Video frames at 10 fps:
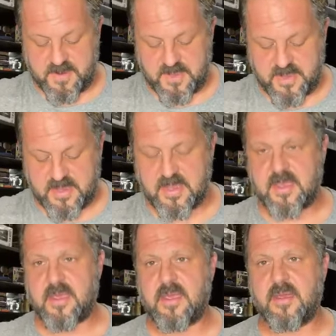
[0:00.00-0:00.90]

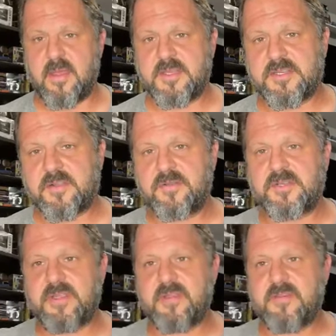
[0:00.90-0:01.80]
geeky
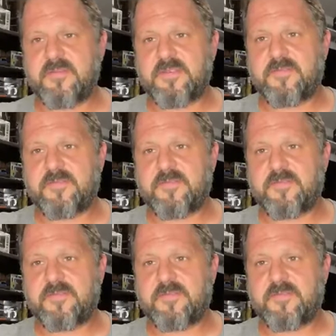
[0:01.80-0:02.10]
exclusives,